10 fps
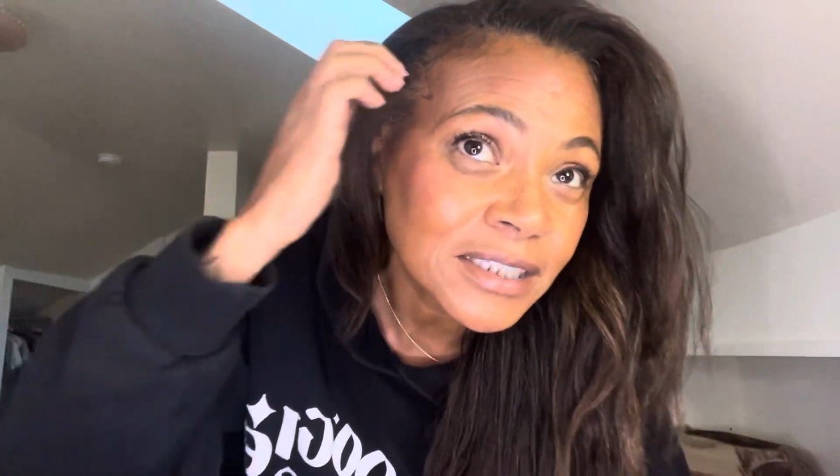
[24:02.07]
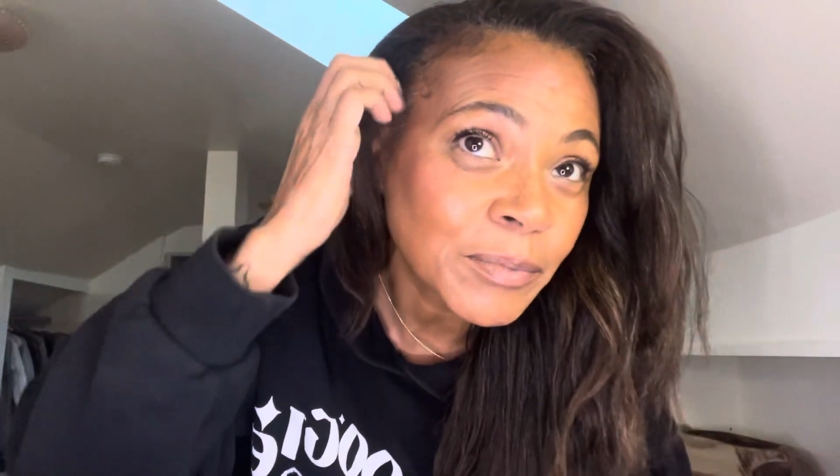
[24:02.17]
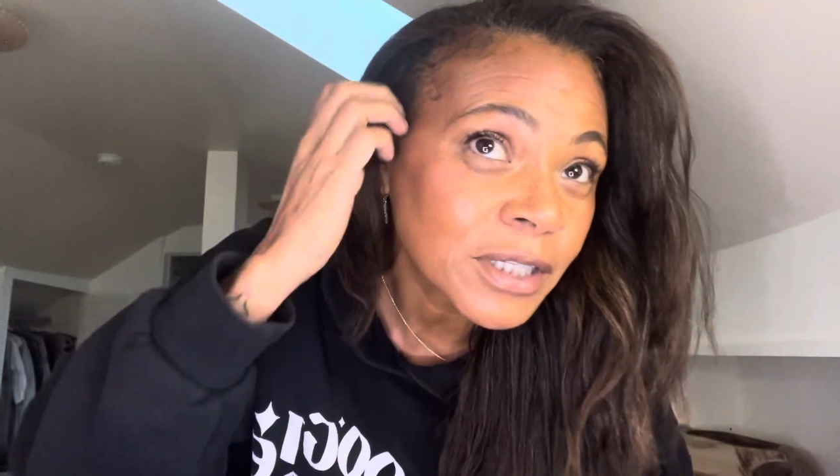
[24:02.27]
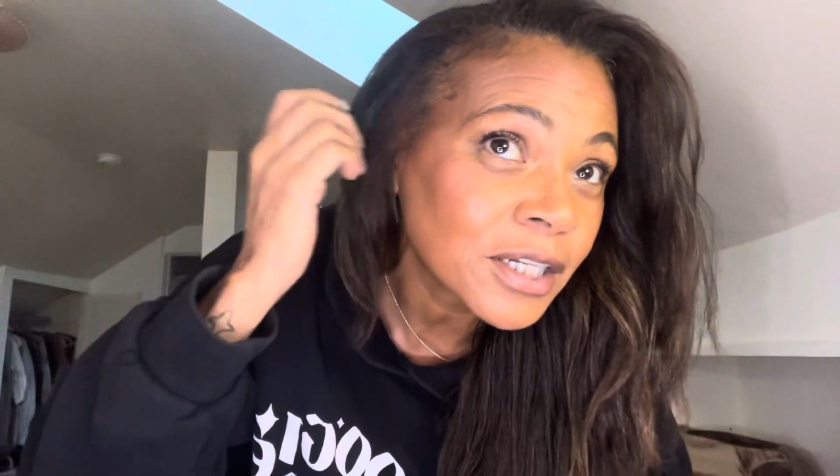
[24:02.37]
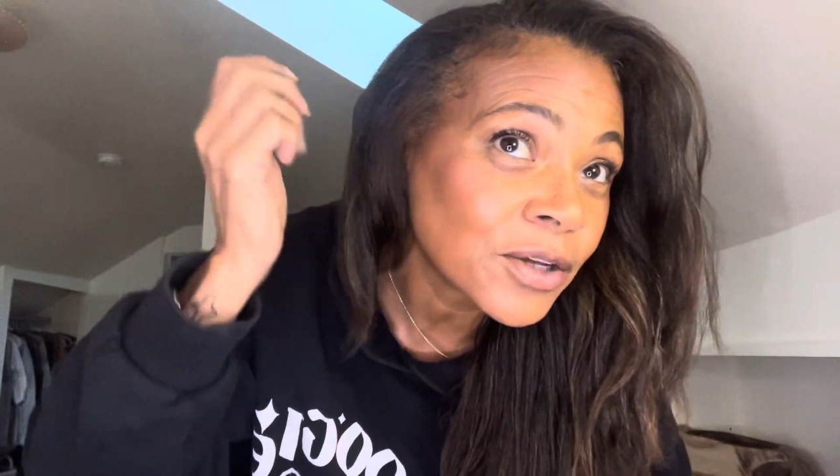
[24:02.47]

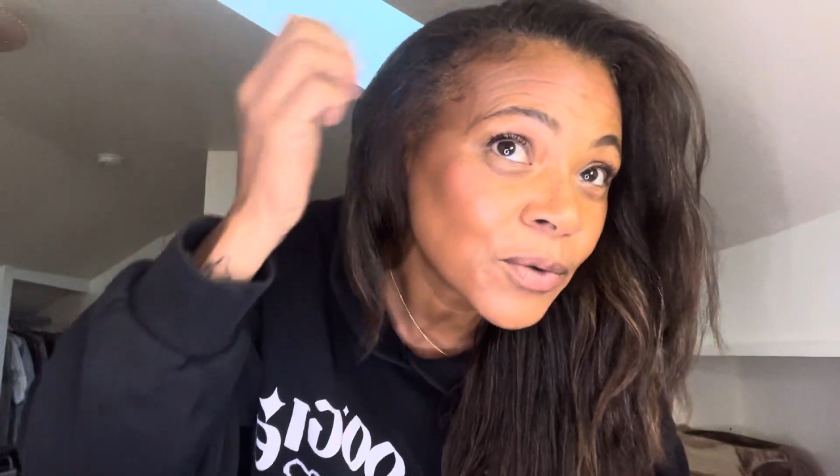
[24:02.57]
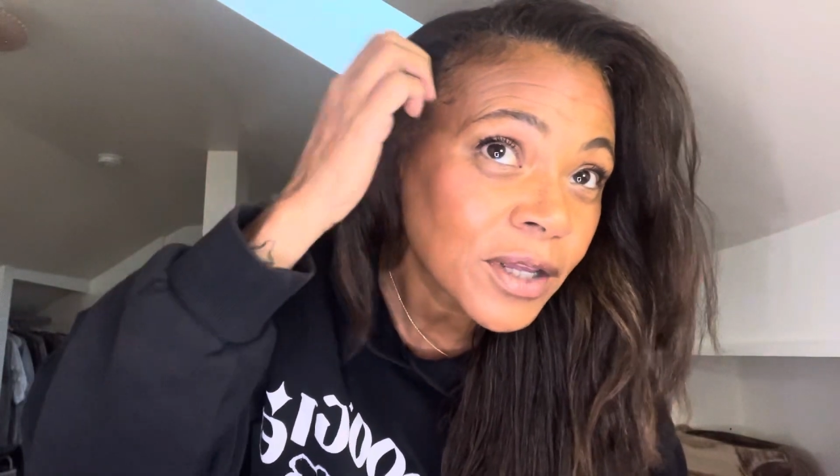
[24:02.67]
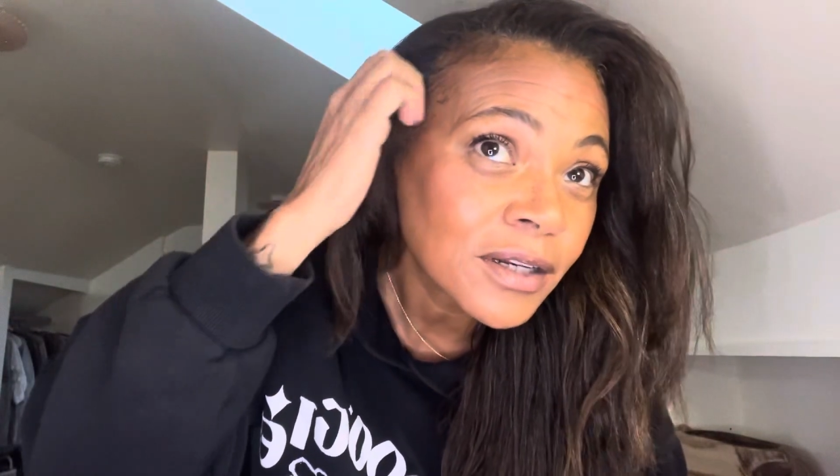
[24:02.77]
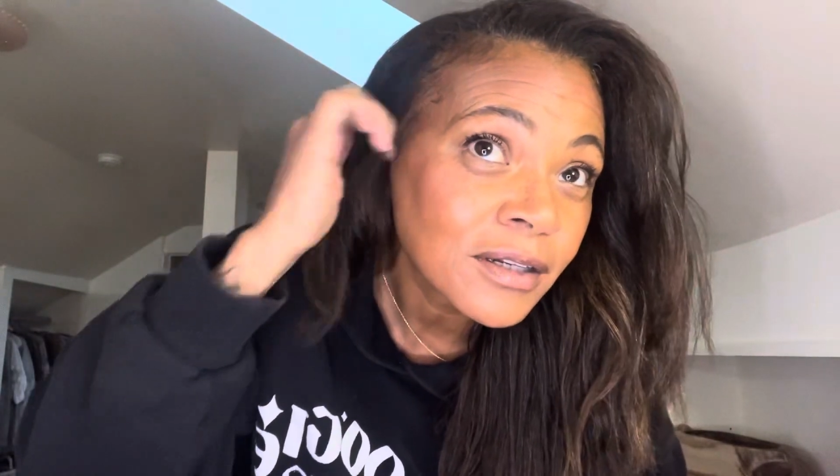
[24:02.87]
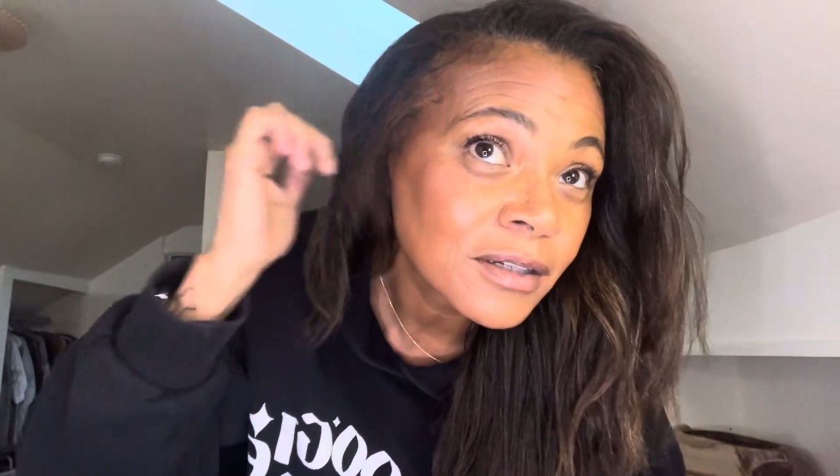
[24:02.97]
but you know
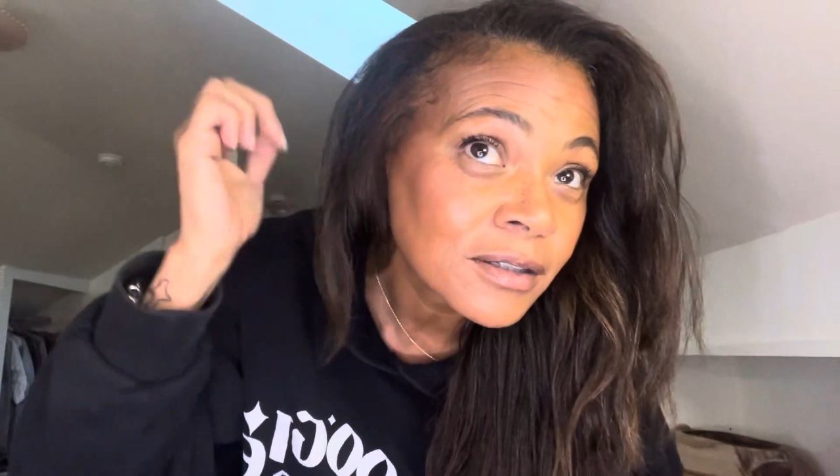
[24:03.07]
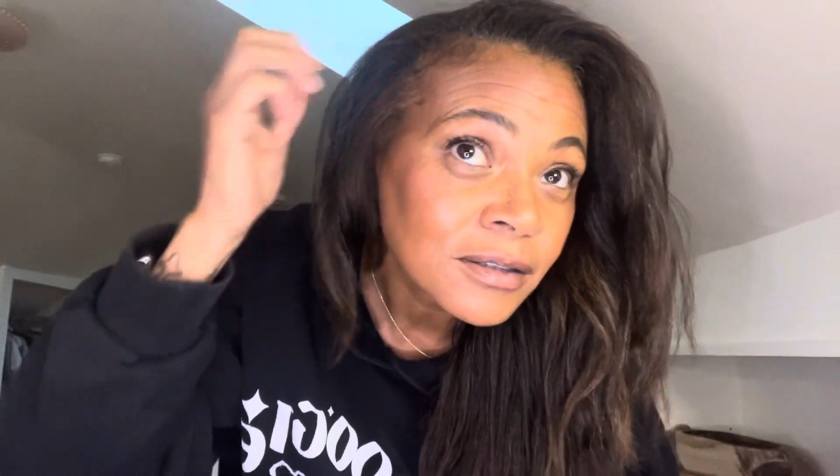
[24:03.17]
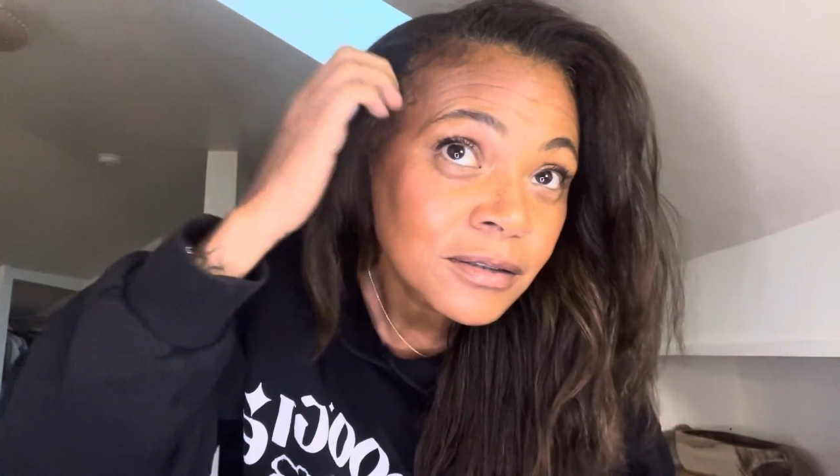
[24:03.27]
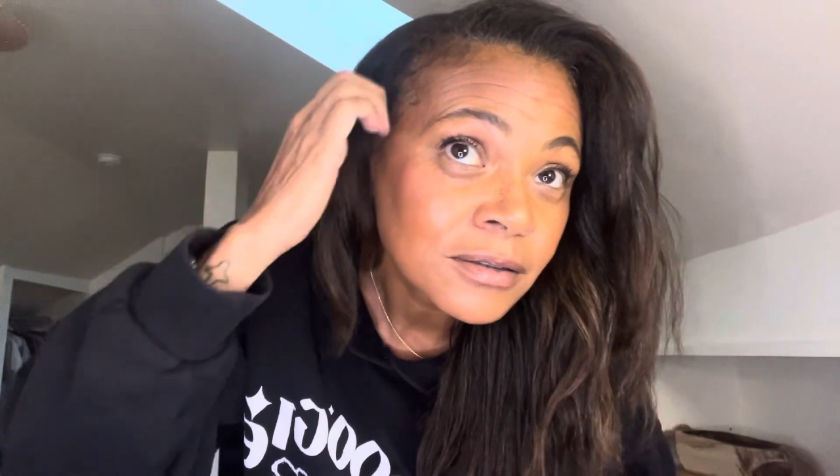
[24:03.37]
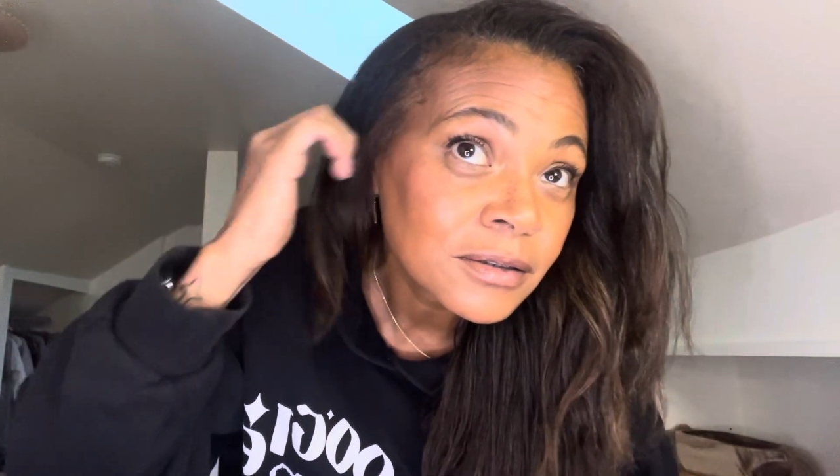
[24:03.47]
what?
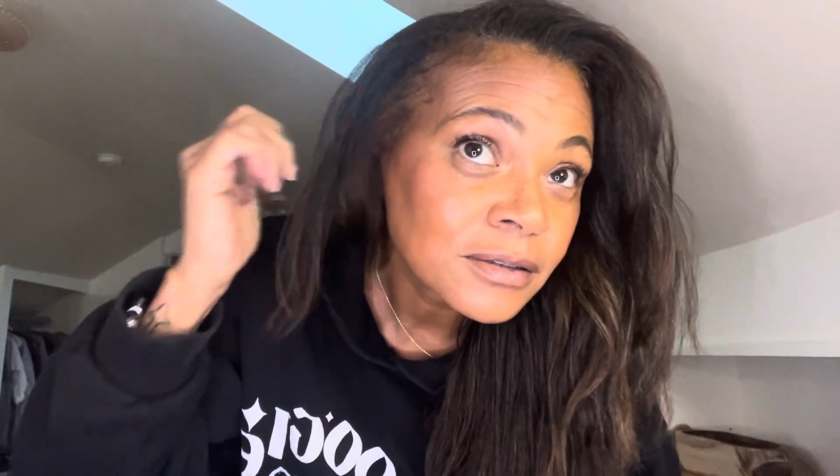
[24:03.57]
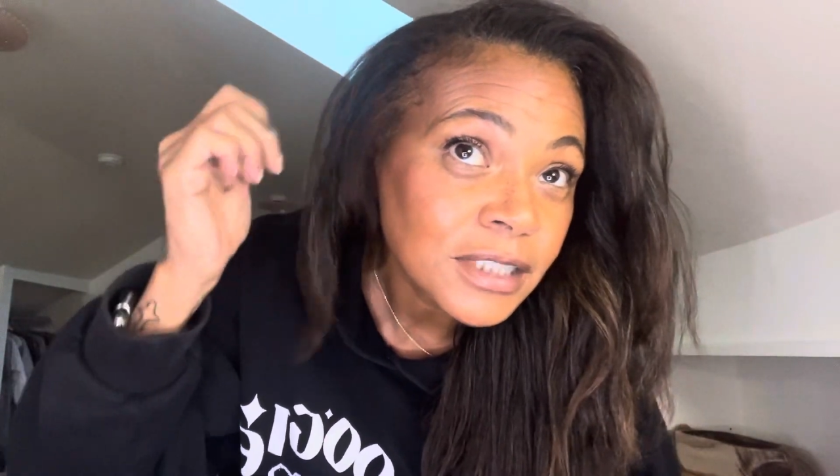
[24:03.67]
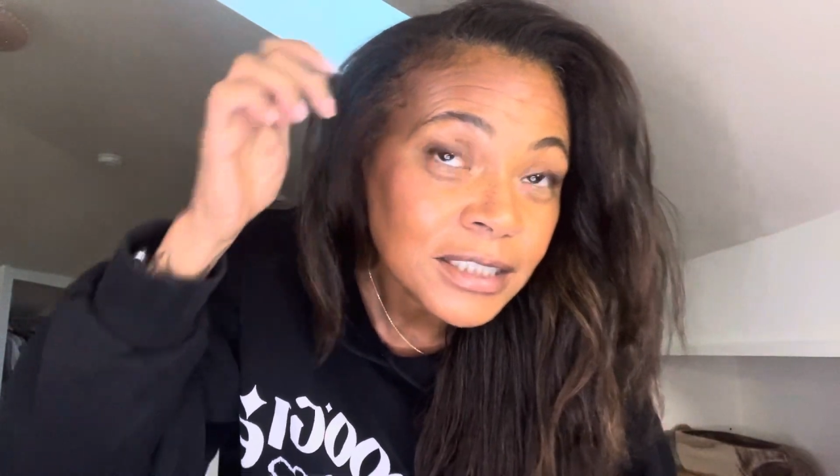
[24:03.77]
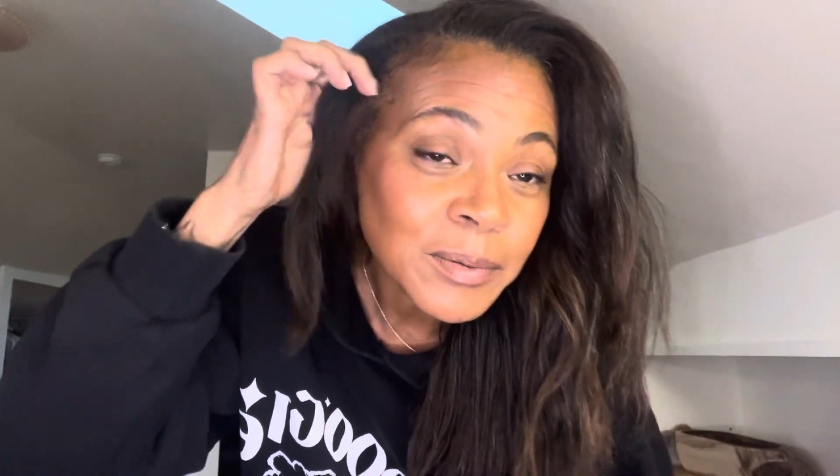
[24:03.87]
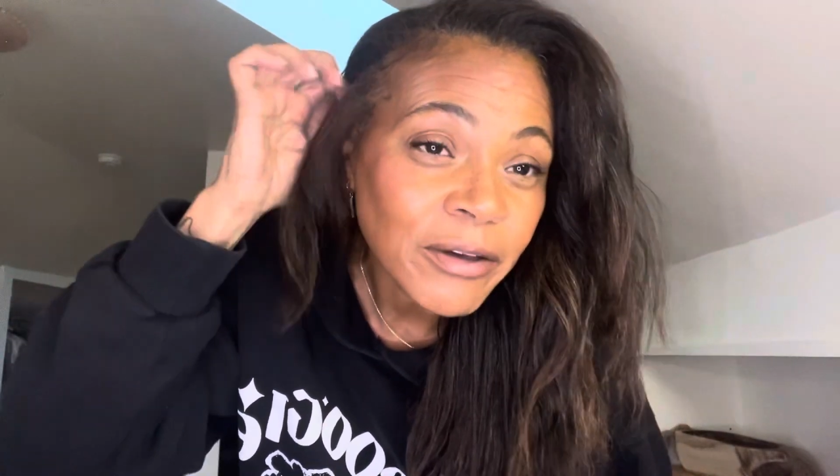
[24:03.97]

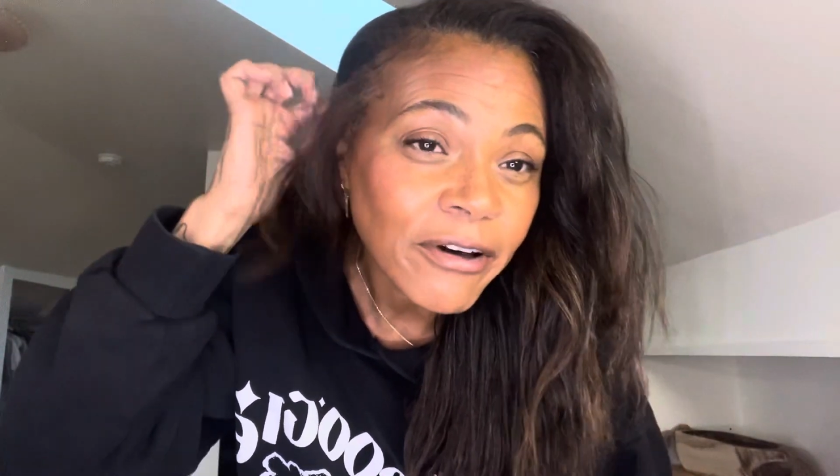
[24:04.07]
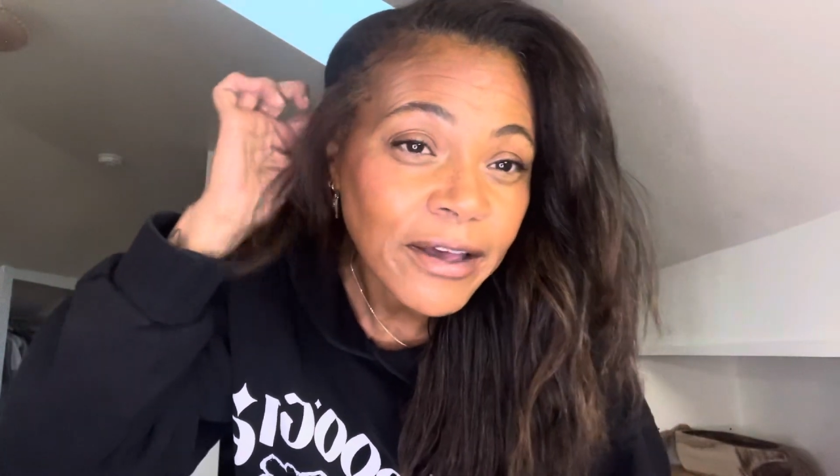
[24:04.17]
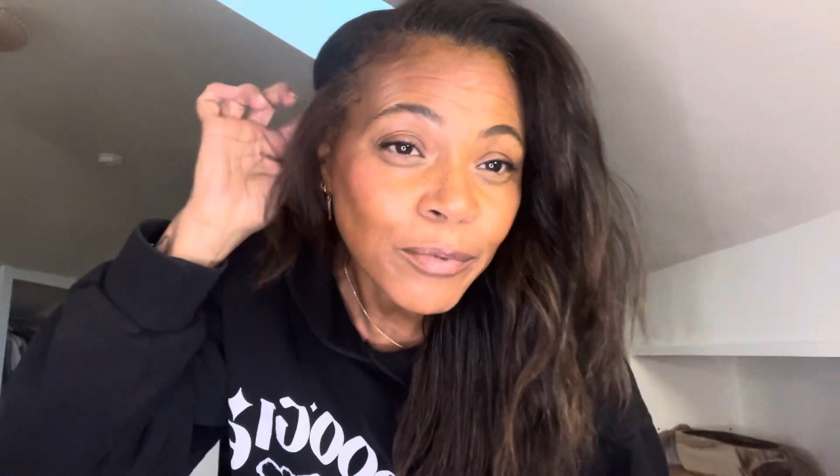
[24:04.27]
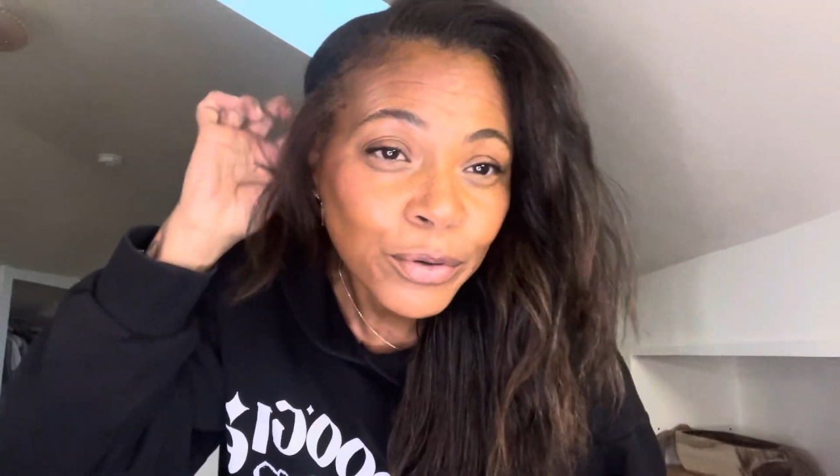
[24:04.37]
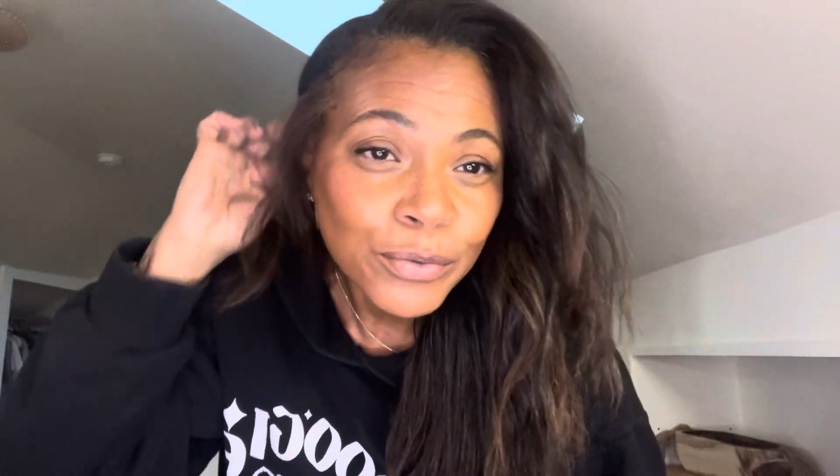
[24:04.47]
That's my vibe.